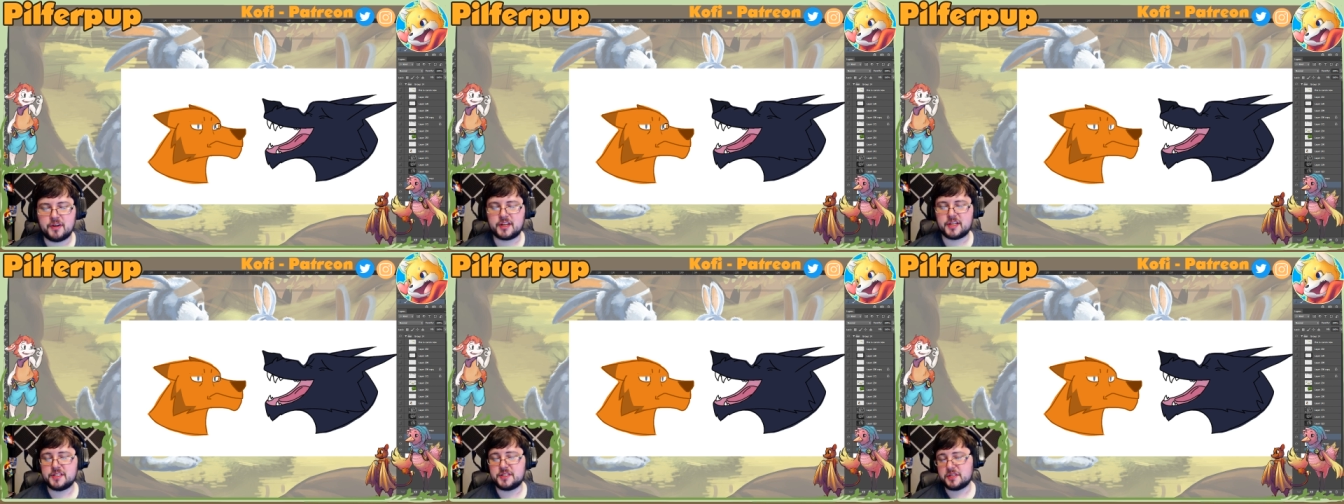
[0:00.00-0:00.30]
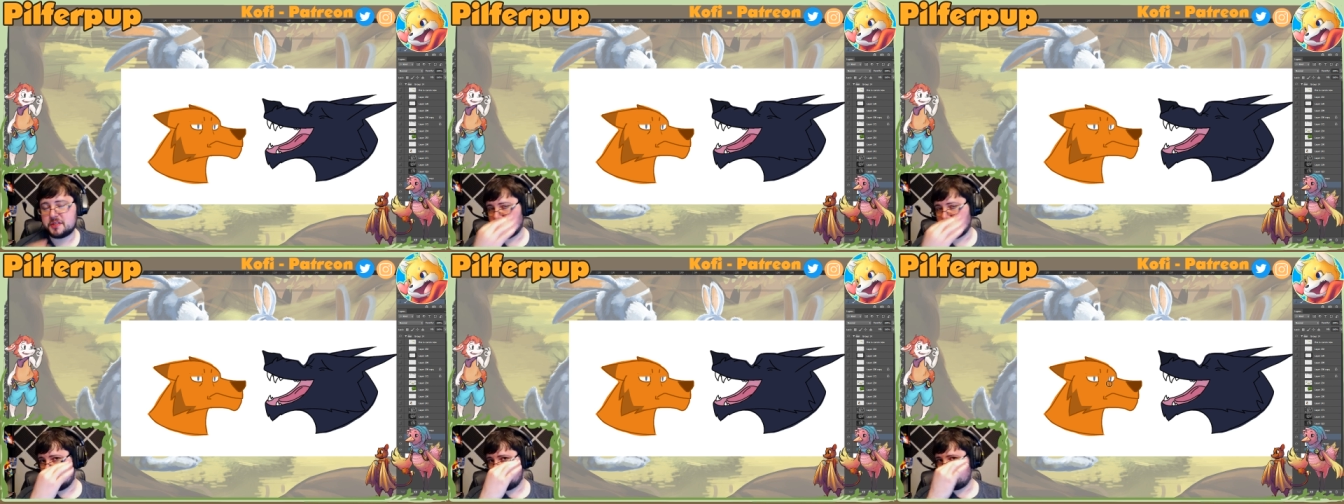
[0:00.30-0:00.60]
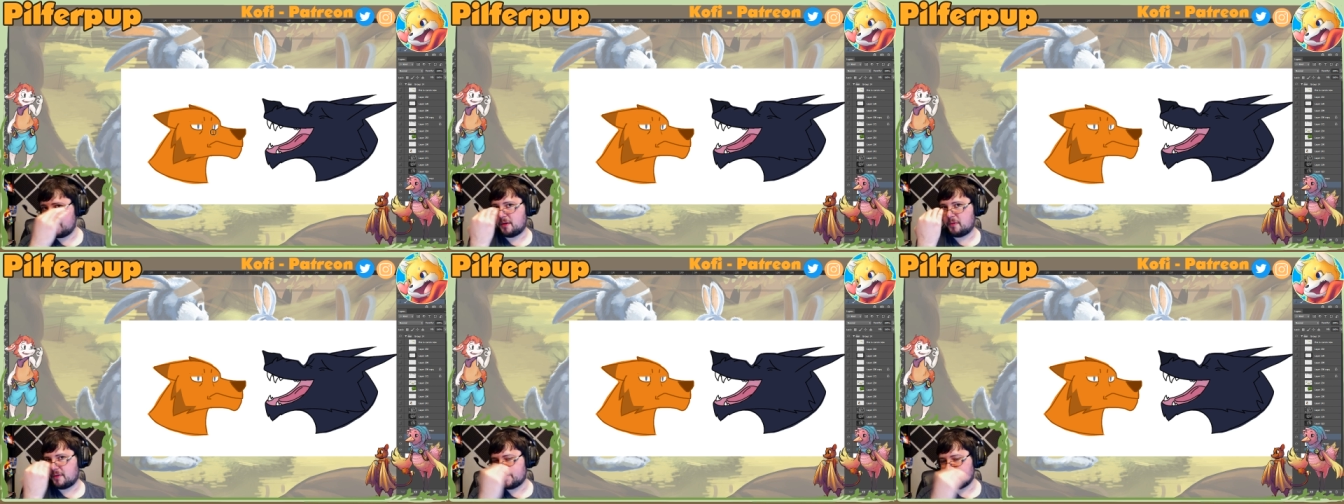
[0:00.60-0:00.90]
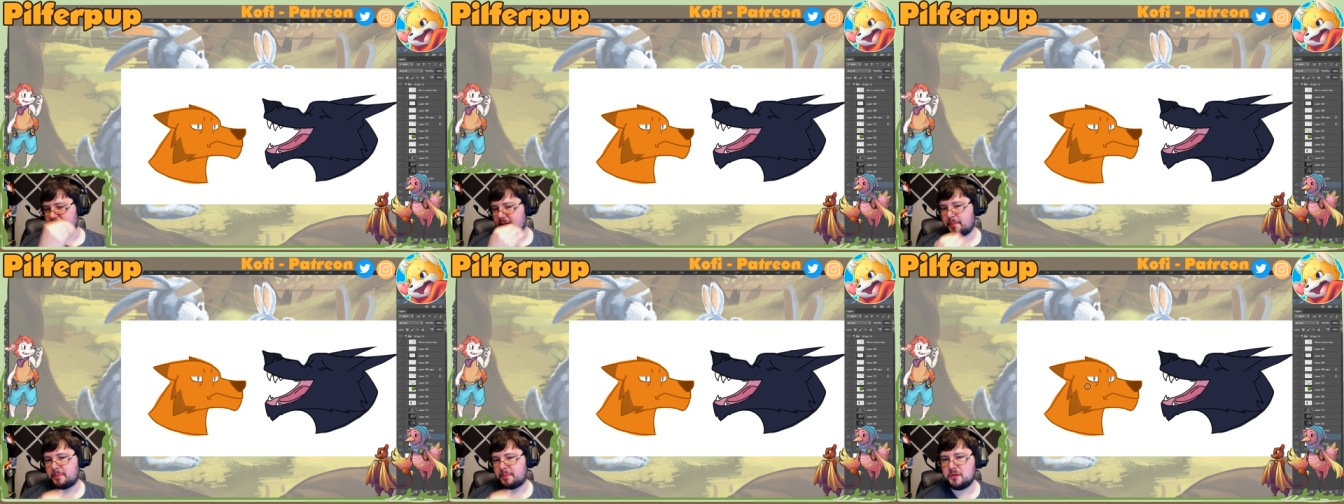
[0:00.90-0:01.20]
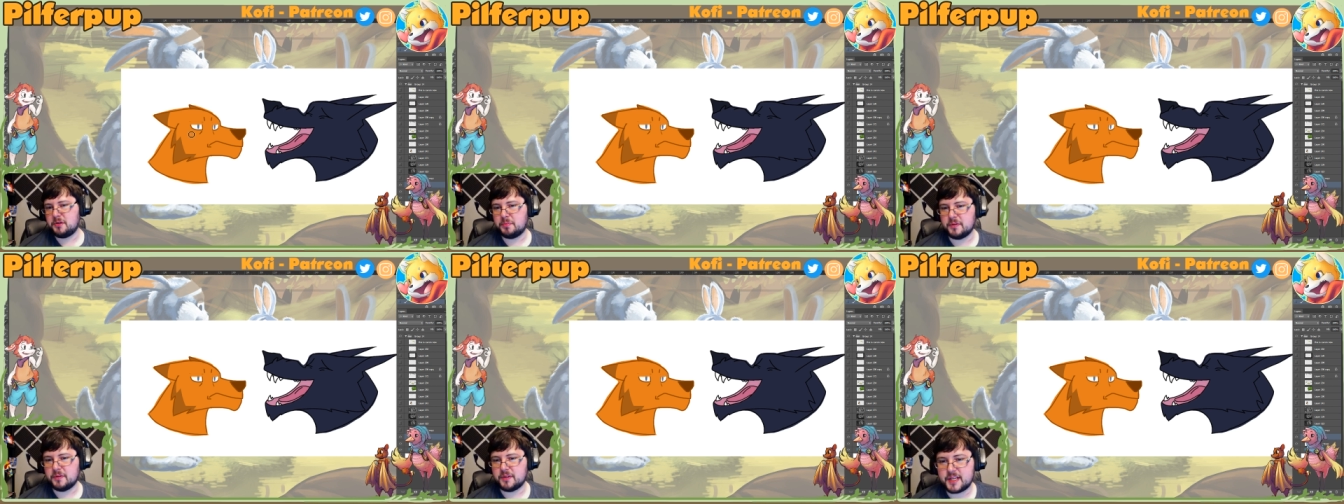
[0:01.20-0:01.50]
because it's all about where that
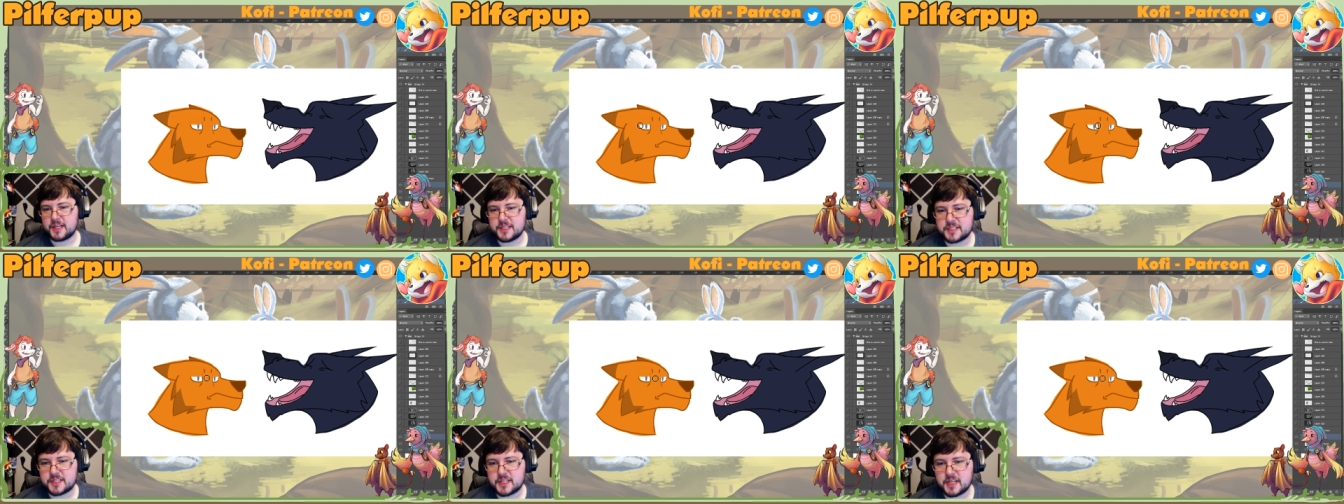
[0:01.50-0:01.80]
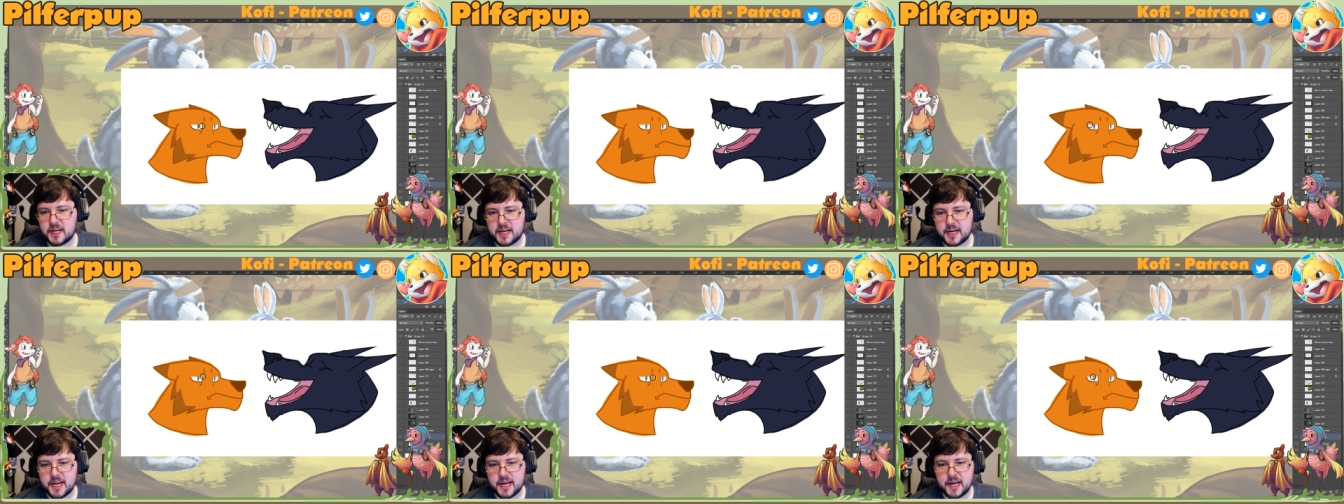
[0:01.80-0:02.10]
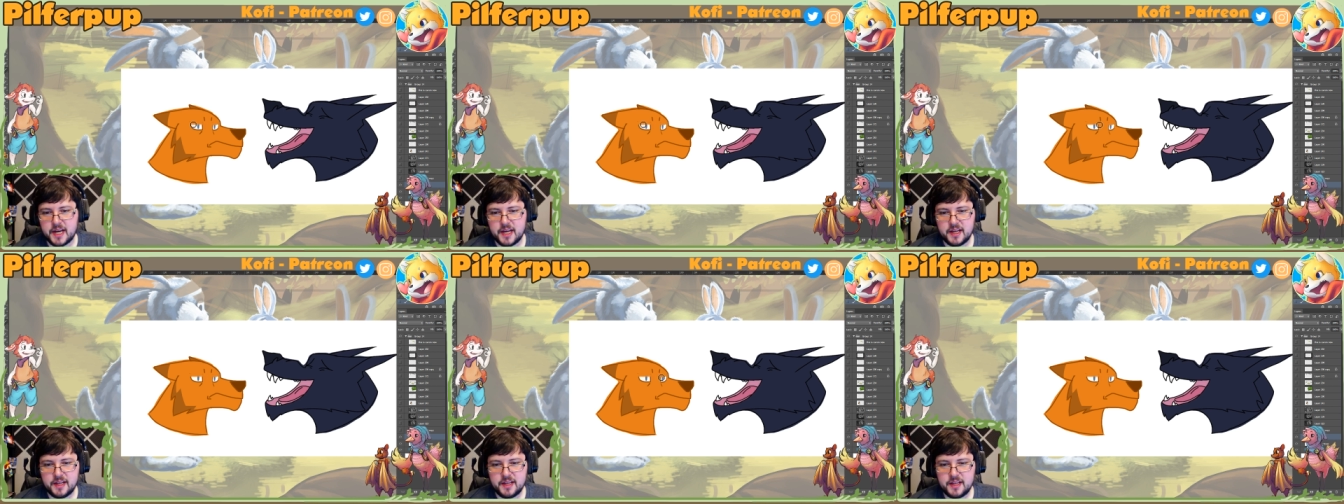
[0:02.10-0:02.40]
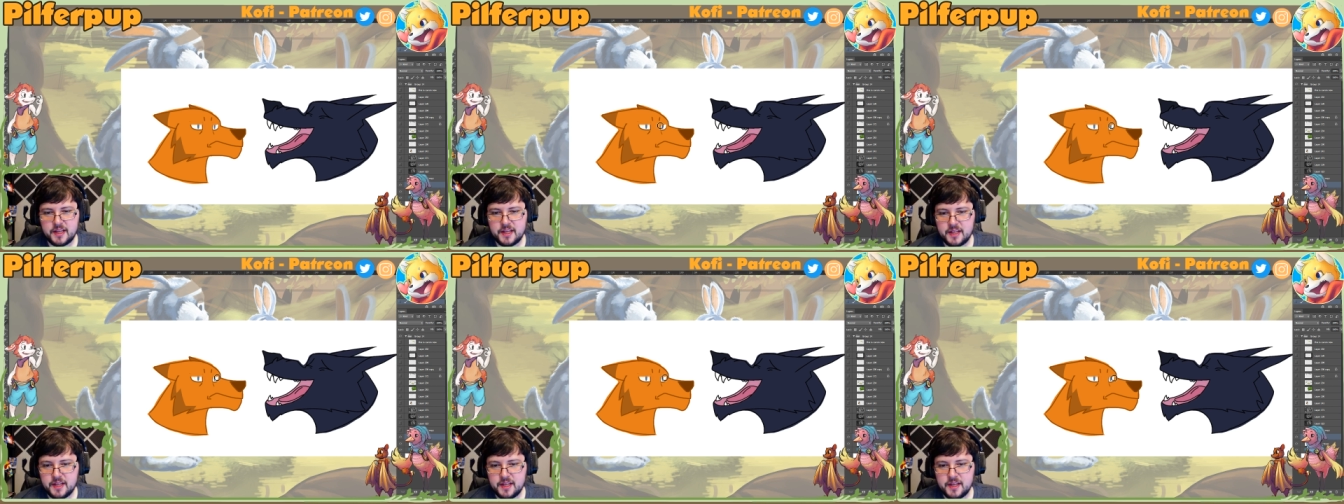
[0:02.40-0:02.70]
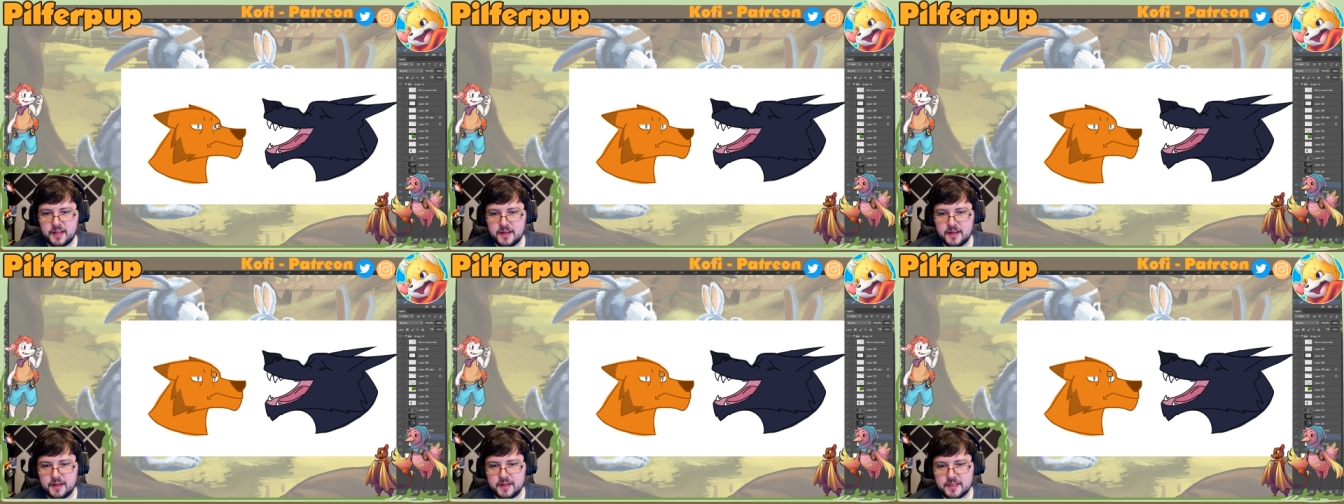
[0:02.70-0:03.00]
pupil gets cut at,
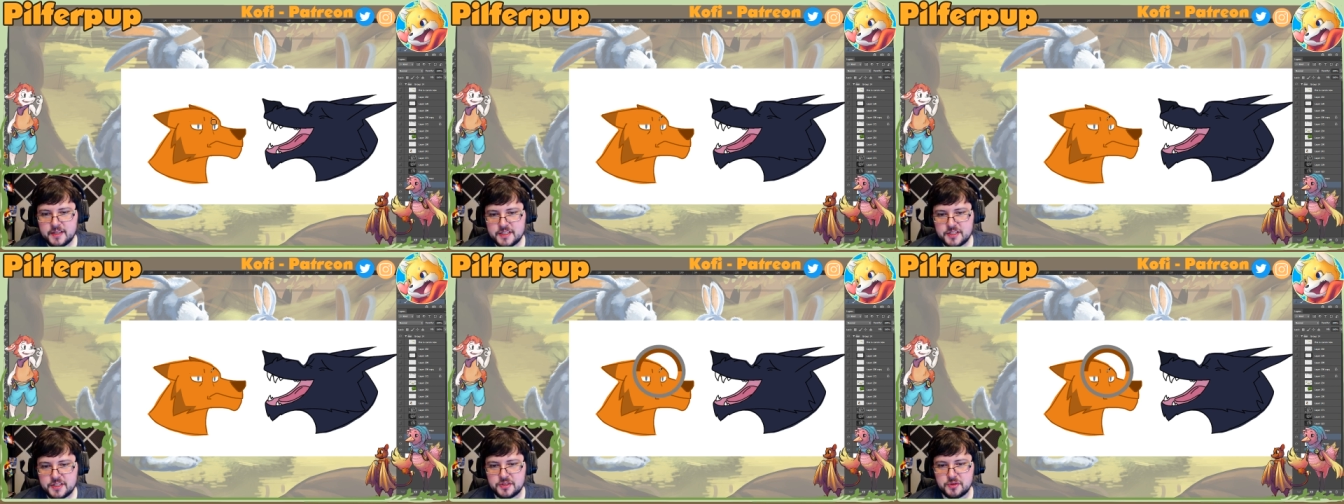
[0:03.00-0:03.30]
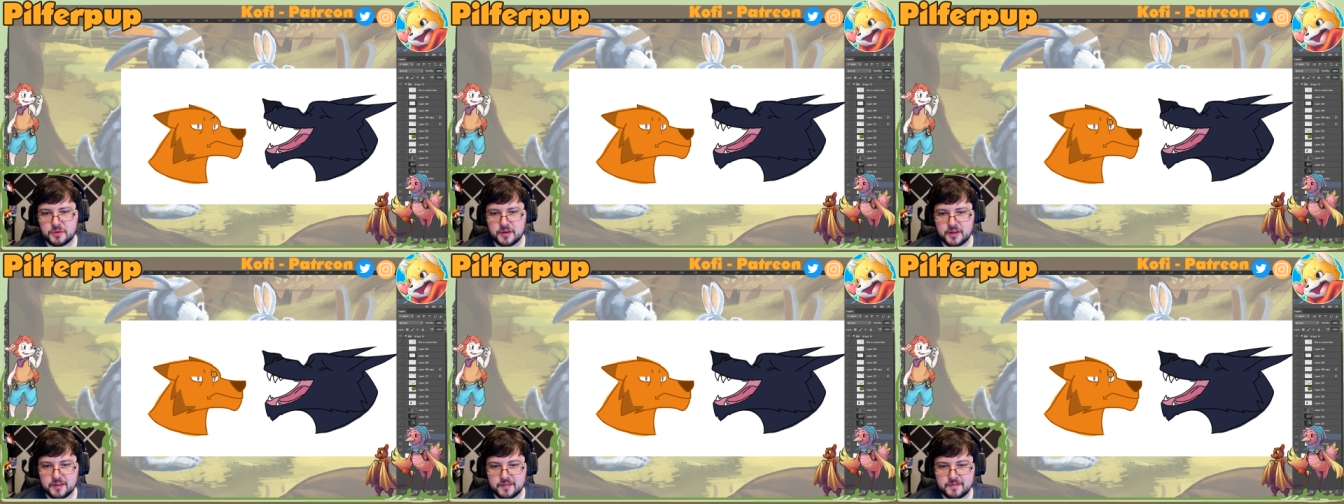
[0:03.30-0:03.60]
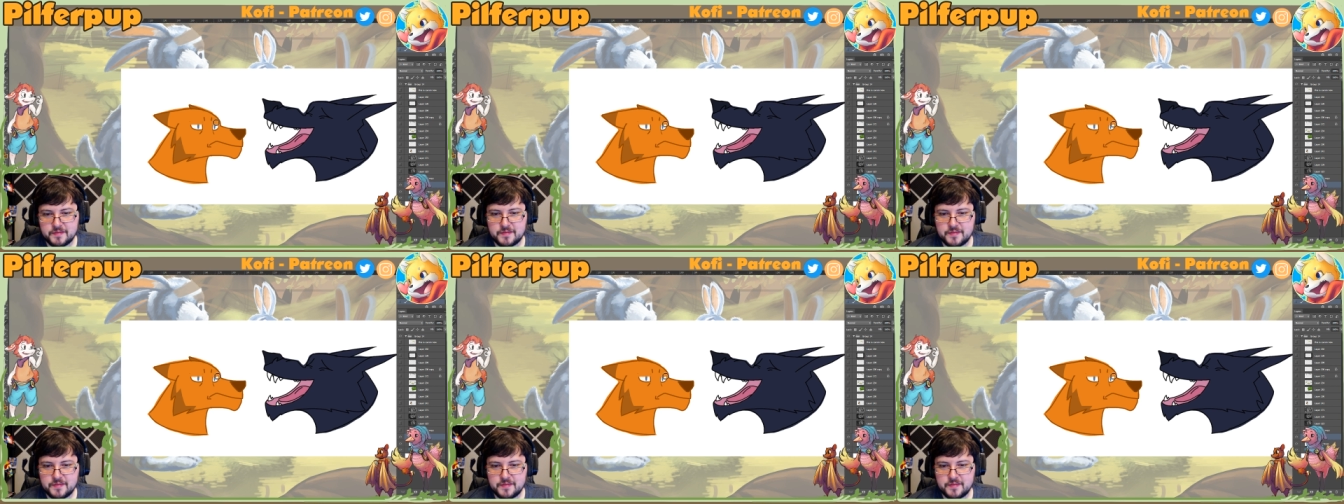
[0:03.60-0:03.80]
sort of.